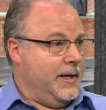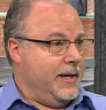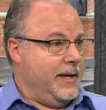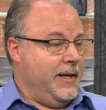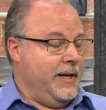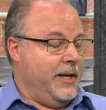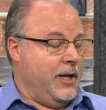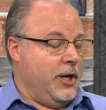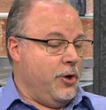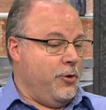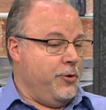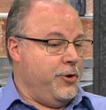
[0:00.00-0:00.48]

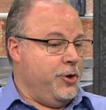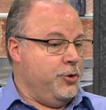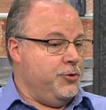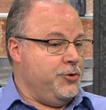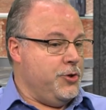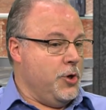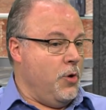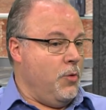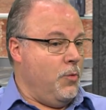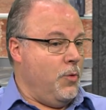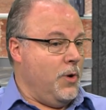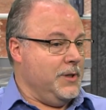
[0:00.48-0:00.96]
You
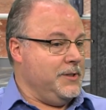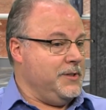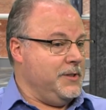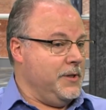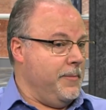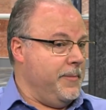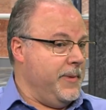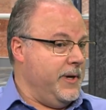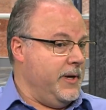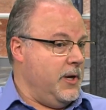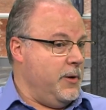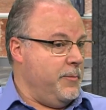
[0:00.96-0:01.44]
don't want
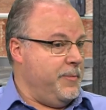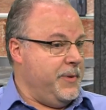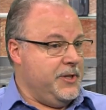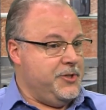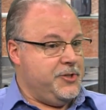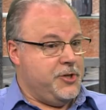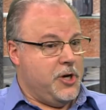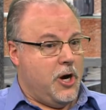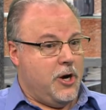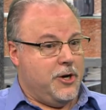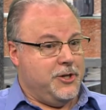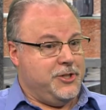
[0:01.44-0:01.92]
somebody to be
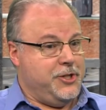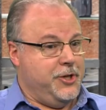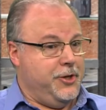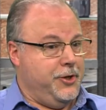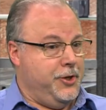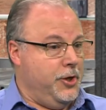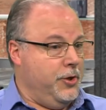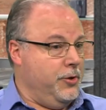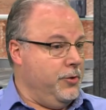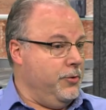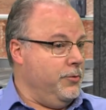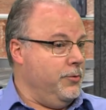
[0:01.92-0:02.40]

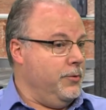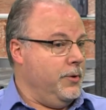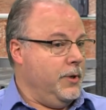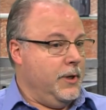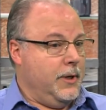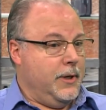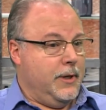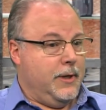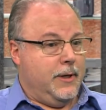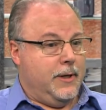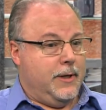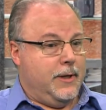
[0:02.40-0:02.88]
charging you,
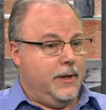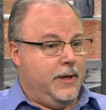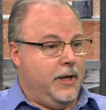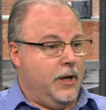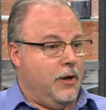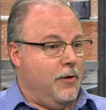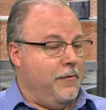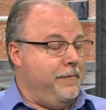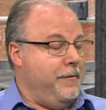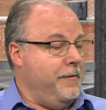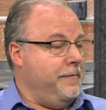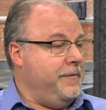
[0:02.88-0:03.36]

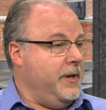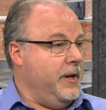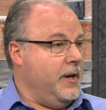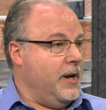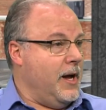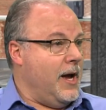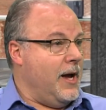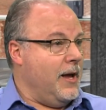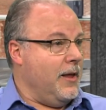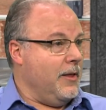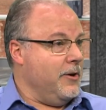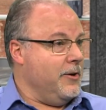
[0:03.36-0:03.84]

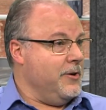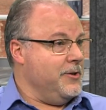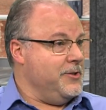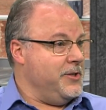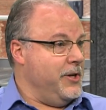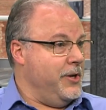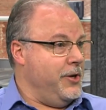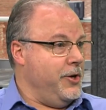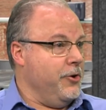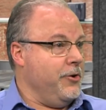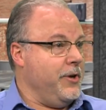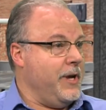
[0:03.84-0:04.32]

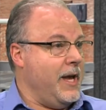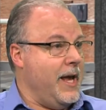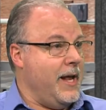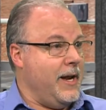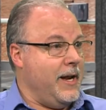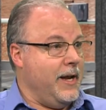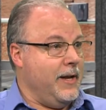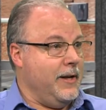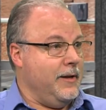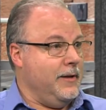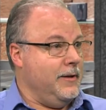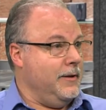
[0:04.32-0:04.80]
$50 and you're
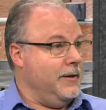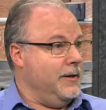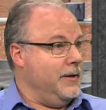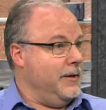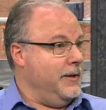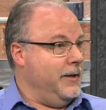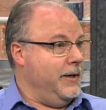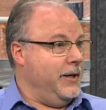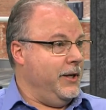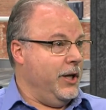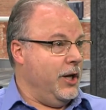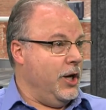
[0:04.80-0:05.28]
getting,
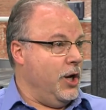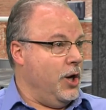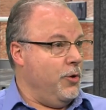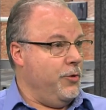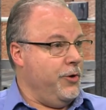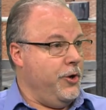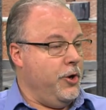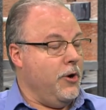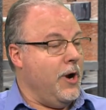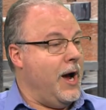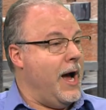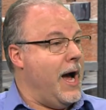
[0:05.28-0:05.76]

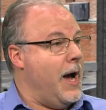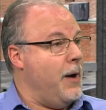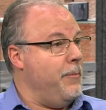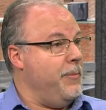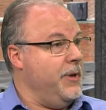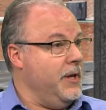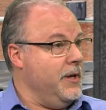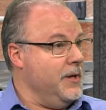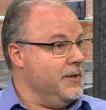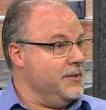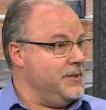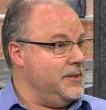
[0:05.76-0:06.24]
your
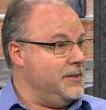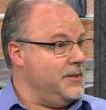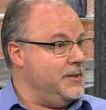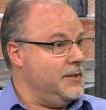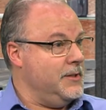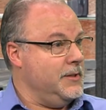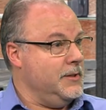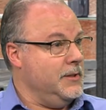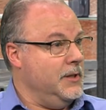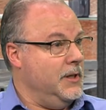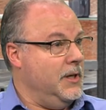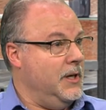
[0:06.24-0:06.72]

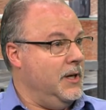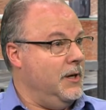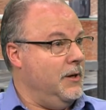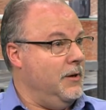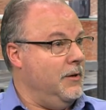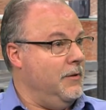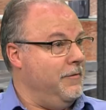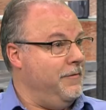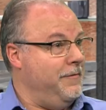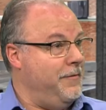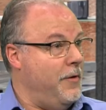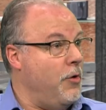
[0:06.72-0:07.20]
hobbyist
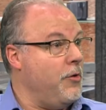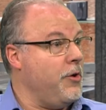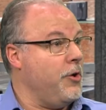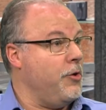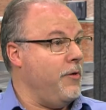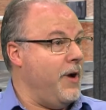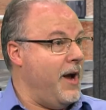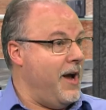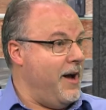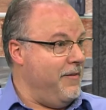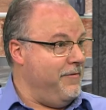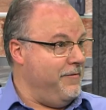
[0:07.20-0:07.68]

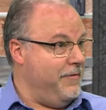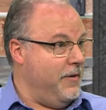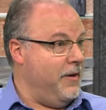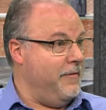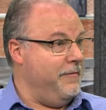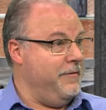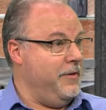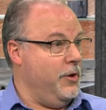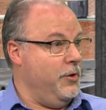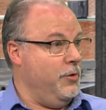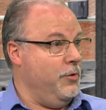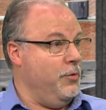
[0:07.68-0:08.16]
photograph
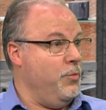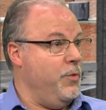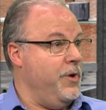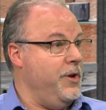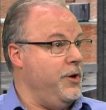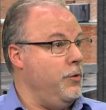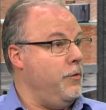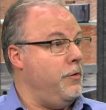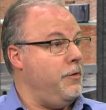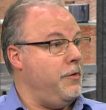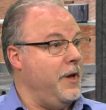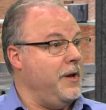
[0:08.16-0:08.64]
of you
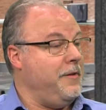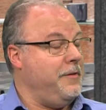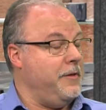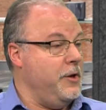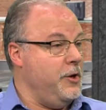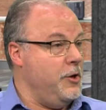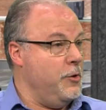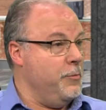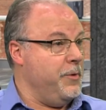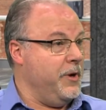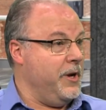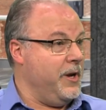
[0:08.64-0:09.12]
when you think
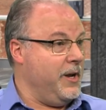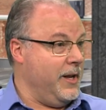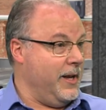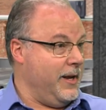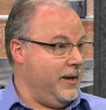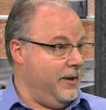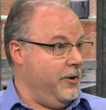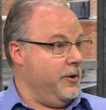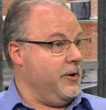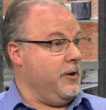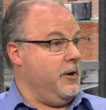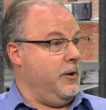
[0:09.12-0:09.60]
that you're
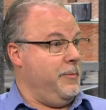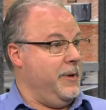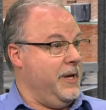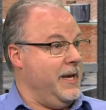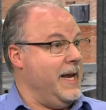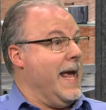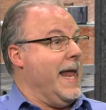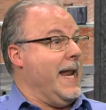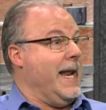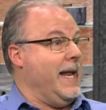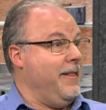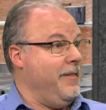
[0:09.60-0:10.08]
going to be
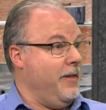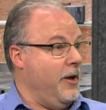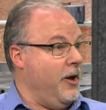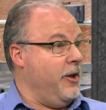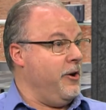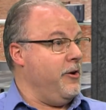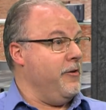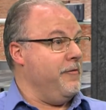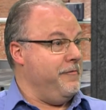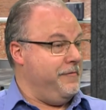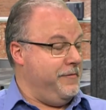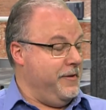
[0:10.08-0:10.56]
getting the
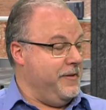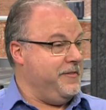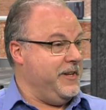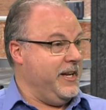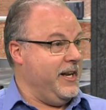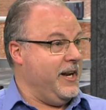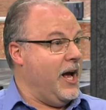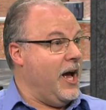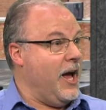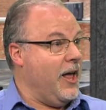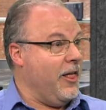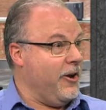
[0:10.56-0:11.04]

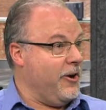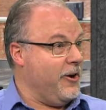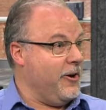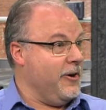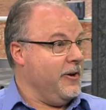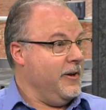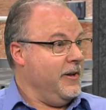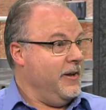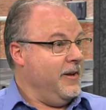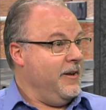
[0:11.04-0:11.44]
$150